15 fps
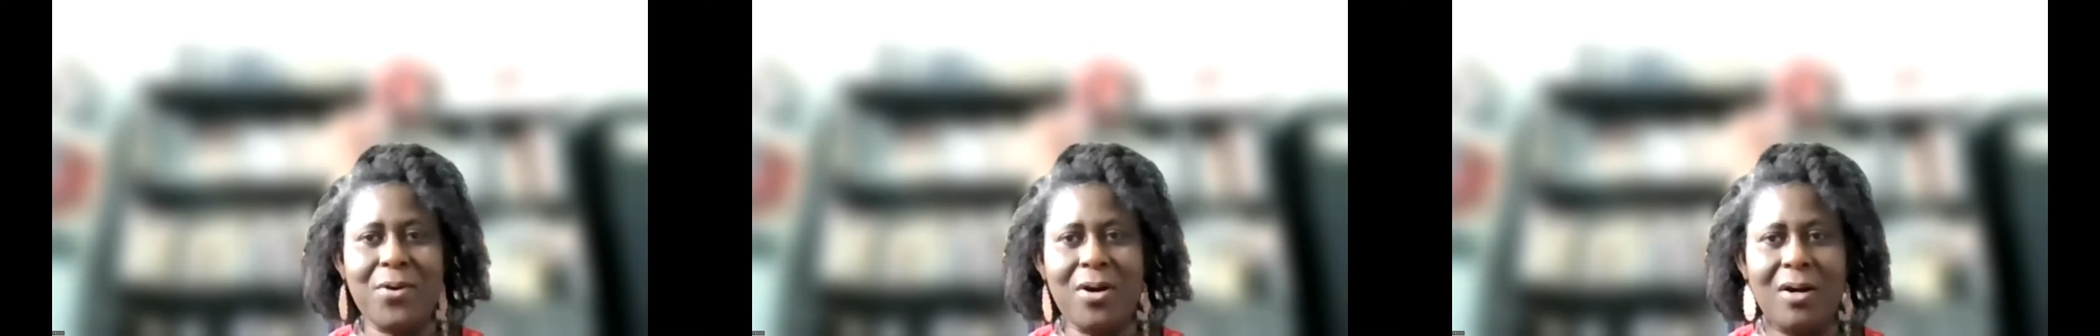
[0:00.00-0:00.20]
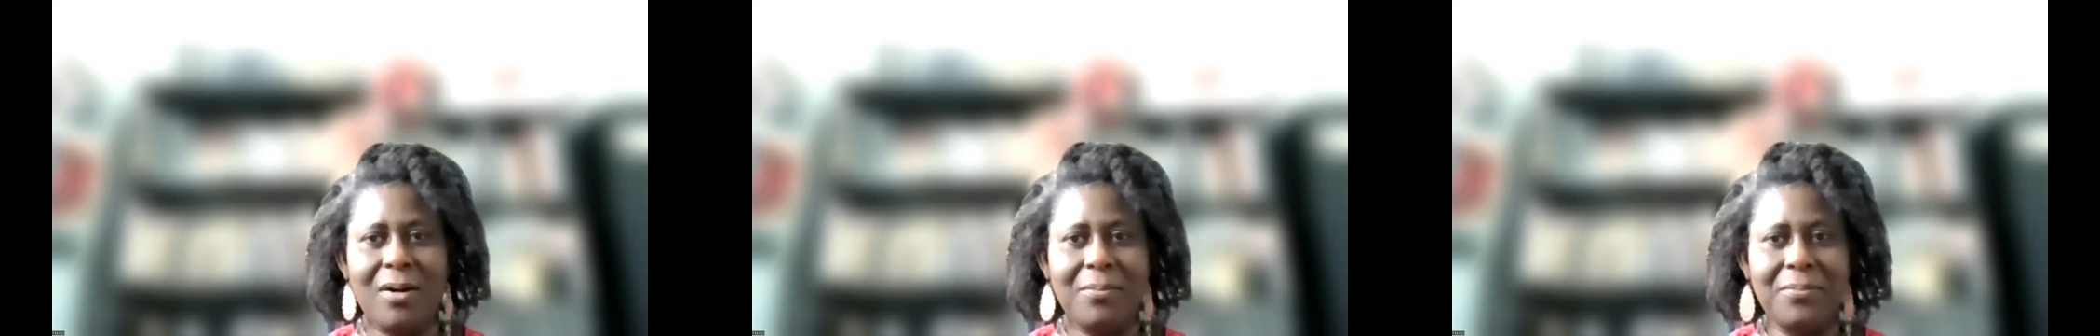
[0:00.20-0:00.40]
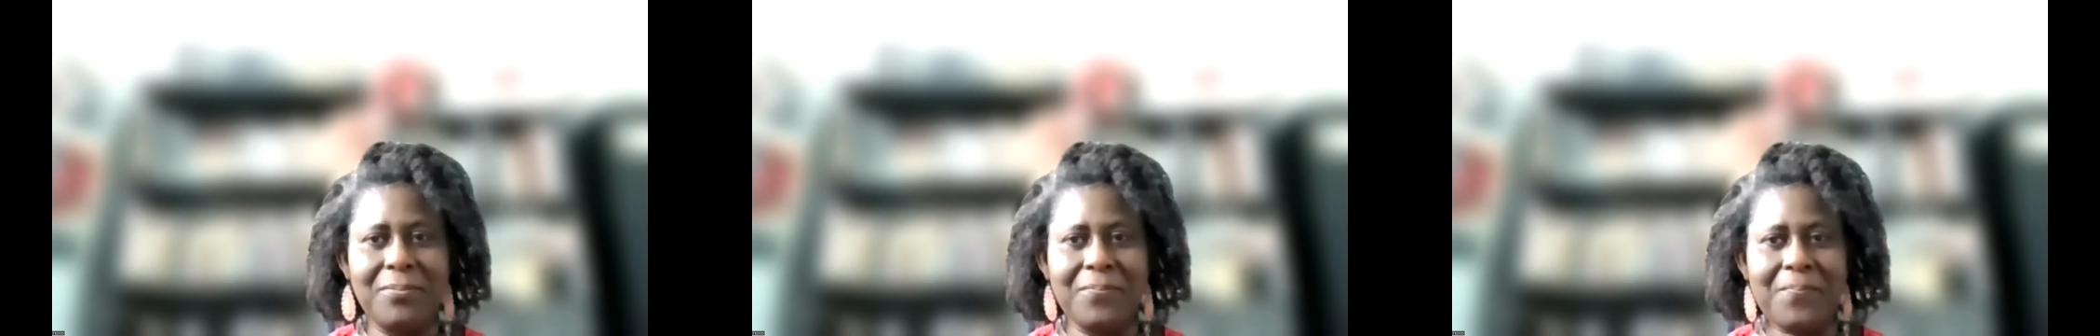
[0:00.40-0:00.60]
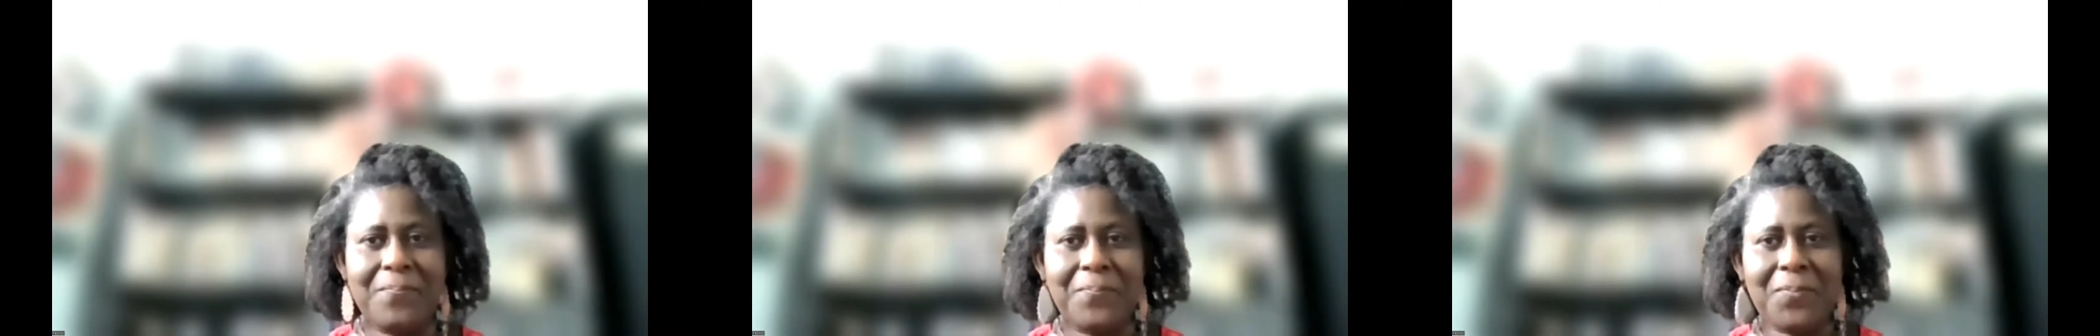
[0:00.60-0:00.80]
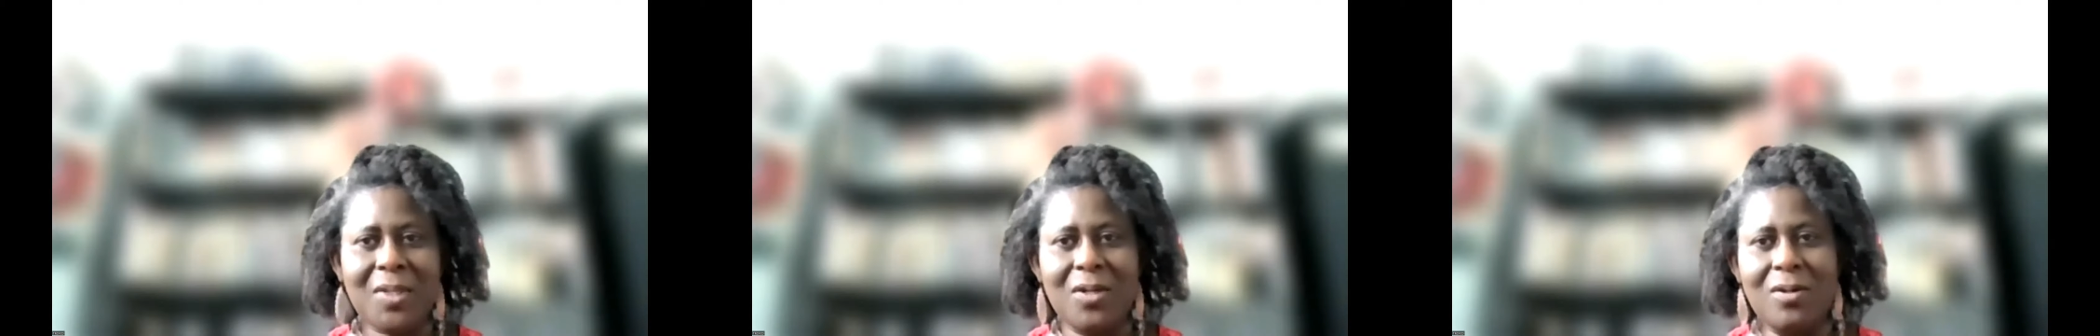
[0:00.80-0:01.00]
mom.
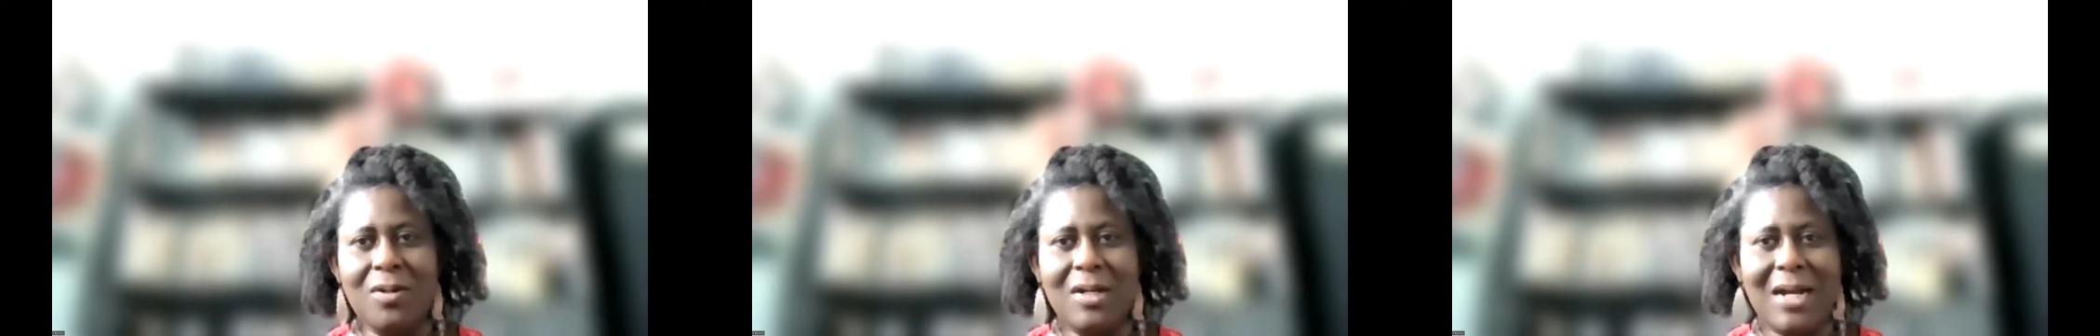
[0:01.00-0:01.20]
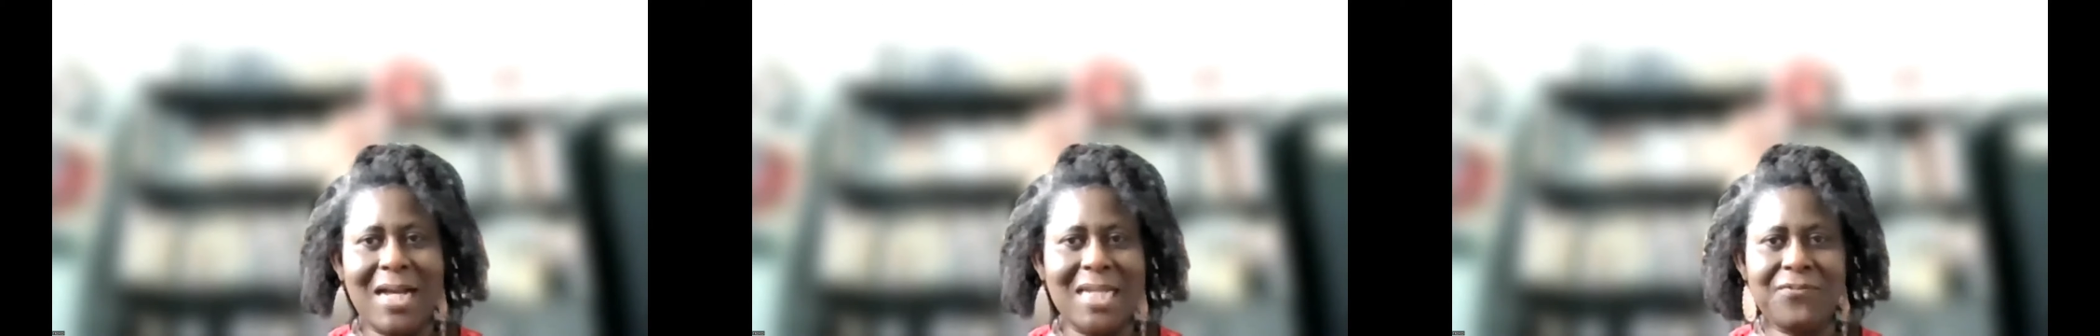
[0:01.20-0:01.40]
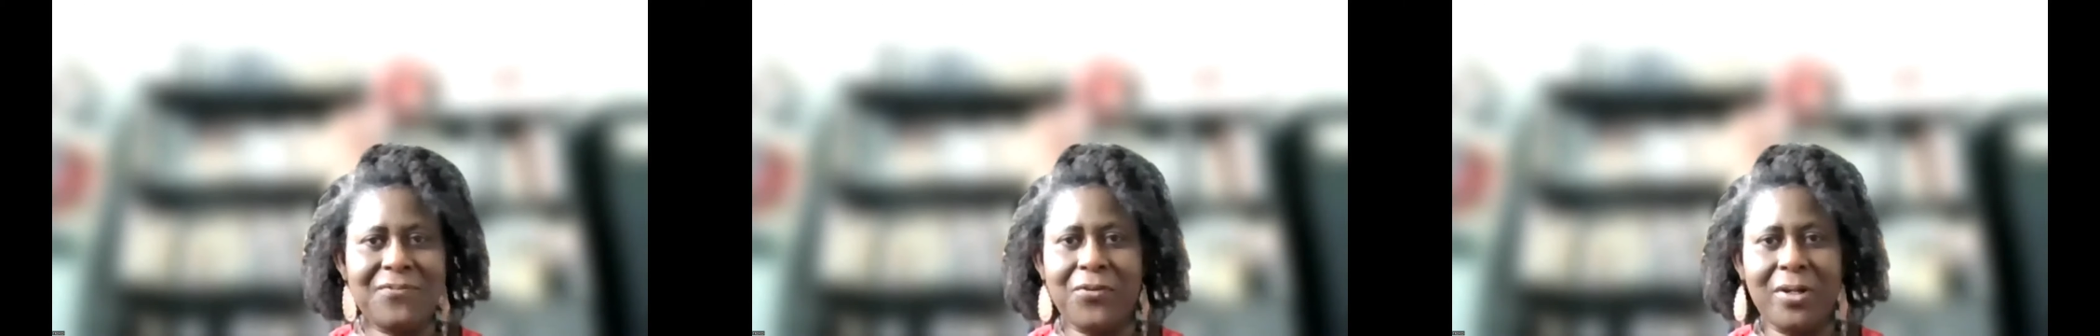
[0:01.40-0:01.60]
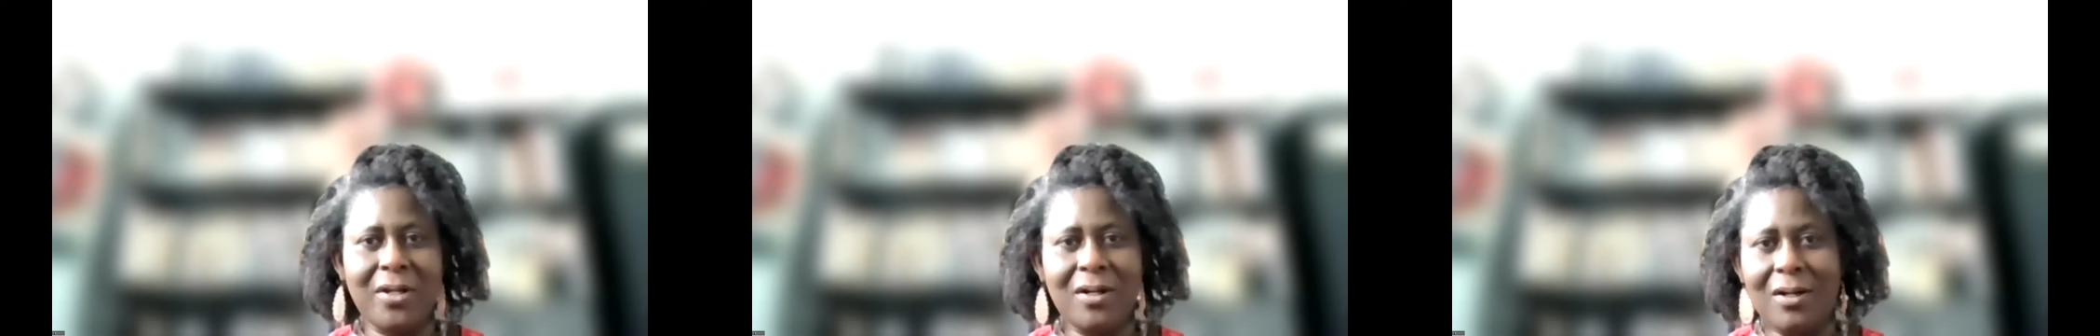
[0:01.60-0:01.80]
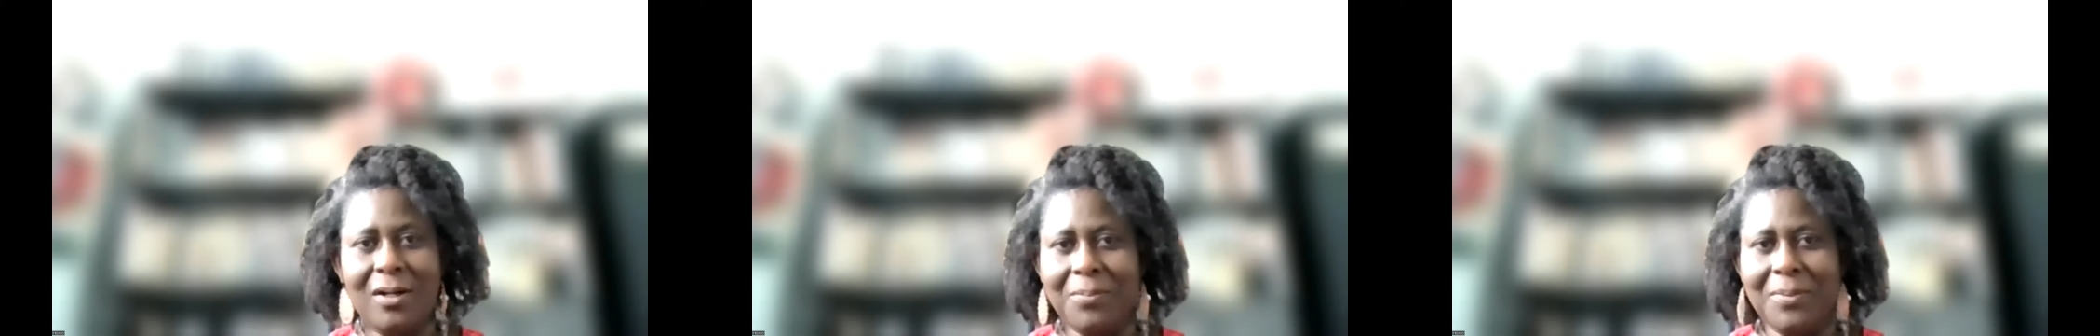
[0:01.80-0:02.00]
Ask for
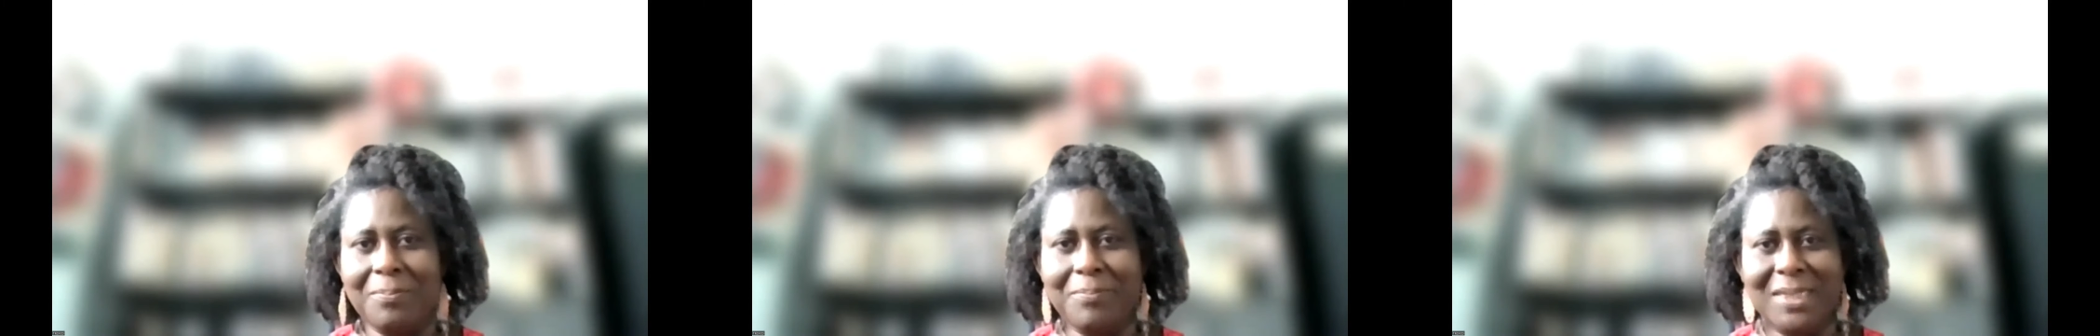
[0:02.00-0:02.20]
help."